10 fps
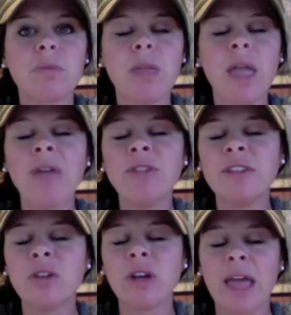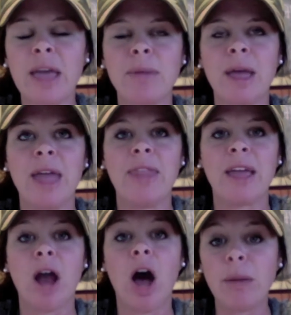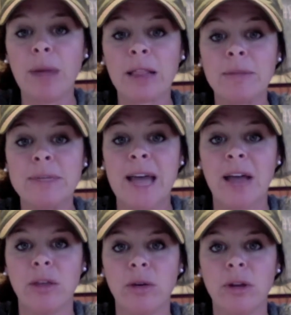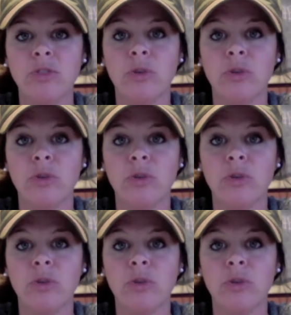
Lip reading: every single game and that can automatically be downloaded